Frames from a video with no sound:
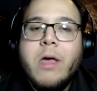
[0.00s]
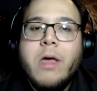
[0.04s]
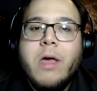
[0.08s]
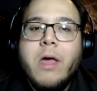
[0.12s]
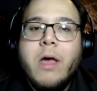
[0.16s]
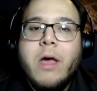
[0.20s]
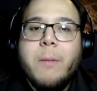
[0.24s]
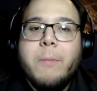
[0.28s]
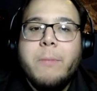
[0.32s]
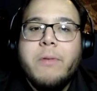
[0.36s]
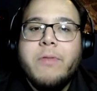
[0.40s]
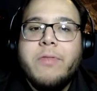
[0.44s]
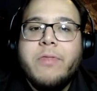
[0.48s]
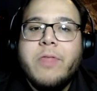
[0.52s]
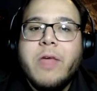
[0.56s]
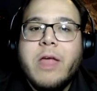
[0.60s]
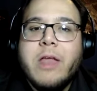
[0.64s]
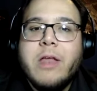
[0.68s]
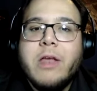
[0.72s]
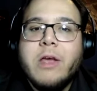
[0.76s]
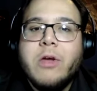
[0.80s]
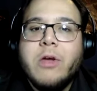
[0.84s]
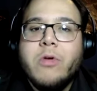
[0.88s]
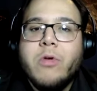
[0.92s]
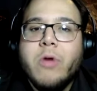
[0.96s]
but
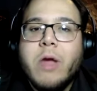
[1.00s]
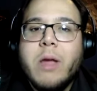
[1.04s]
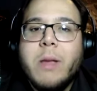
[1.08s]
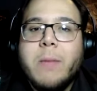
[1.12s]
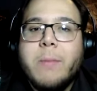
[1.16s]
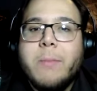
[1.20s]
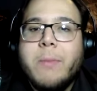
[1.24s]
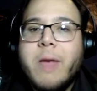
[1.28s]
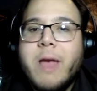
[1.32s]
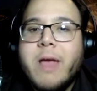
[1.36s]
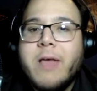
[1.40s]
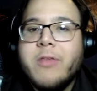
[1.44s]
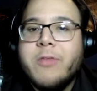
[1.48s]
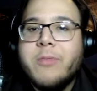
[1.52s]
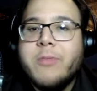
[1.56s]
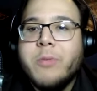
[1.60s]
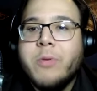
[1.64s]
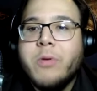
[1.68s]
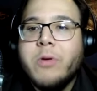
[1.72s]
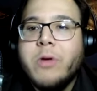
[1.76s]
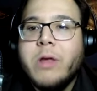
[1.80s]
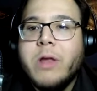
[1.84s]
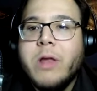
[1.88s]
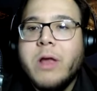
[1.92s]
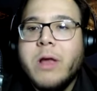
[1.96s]
then a great pass
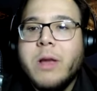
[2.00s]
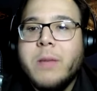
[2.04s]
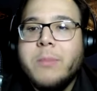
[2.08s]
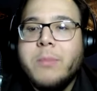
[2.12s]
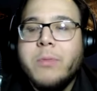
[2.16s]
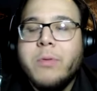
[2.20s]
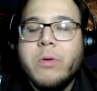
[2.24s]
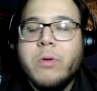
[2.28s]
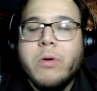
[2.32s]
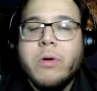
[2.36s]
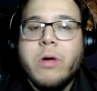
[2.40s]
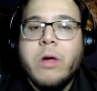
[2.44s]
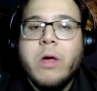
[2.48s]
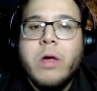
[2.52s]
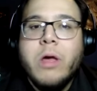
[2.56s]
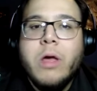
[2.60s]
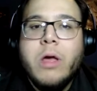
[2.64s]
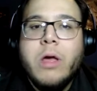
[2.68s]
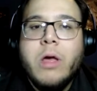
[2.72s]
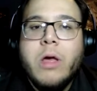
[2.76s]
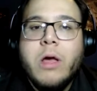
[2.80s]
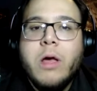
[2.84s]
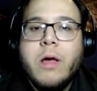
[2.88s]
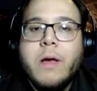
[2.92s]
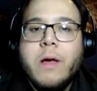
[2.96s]
broken up or
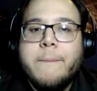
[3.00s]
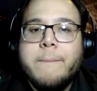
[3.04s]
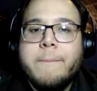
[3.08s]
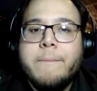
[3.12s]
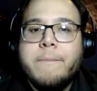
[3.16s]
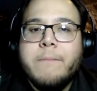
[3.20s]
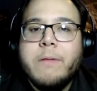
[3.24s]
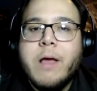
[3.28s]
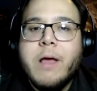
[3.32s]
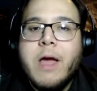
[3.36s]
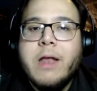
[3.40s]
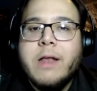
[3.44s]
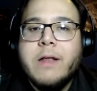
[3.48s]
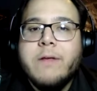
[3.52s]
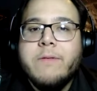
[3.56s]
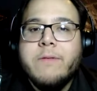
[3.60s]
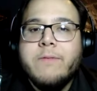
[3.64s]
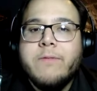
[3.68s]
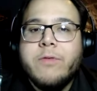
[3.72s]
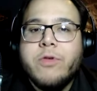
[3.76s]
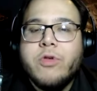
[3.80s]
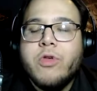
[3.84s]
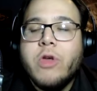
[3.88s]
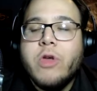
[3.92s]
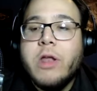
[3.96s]
kind
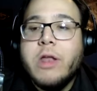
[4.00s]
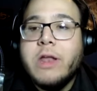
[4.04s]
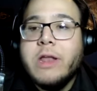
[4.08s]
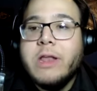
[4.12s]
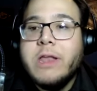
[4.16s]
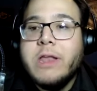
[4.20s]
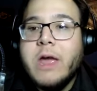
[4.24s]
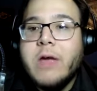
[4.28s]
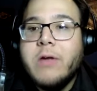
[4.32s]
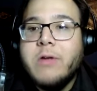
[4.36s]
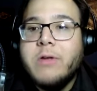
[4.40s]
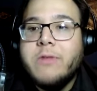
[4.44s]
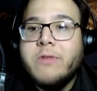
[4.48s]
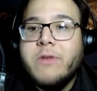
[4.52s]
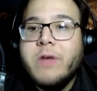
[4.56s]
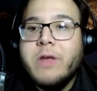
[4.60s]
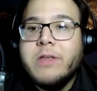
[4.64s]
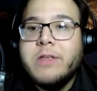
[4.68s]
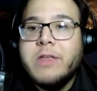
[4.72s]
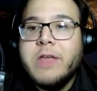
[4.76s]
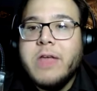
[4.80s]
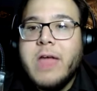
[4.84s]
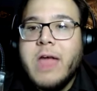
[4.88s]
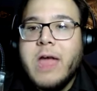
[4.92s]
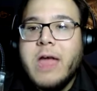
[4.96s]
of shutting down
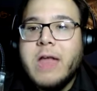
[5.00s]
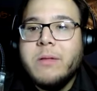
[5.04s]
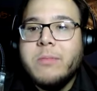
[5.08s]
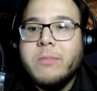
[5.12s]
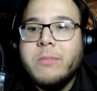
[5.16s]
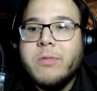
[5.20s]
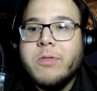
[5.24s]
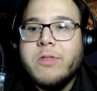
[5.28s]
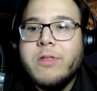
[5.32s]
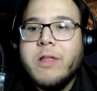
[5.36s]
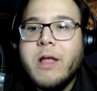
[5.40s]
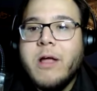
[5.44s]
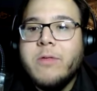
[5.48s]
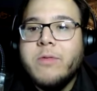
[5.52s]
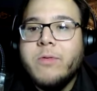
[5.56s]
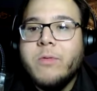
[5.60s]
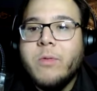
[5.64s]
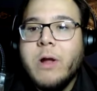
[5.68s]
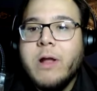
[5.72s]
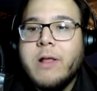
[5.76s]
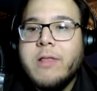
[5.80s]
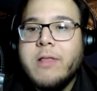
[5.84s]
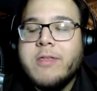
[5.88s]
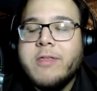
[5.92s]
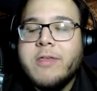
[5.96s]
Davante Adams down the
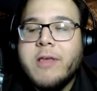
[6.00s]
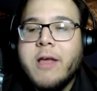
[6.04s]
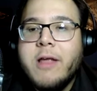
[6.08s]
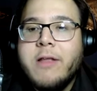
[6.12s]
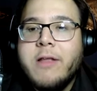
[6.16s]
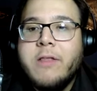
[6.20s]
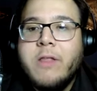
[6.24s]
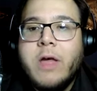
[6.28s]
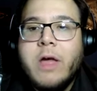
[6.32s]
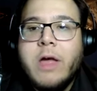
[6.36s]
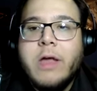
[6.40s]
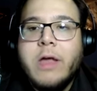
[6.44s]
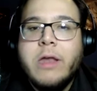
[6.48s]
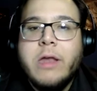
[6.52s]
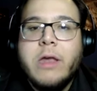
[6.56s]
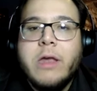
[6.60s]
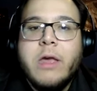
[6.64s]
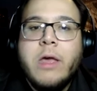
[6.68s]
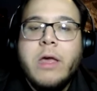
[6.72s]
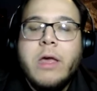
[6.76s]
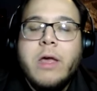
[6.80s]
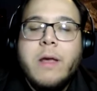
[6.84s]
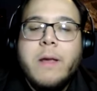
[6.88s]
right sideline.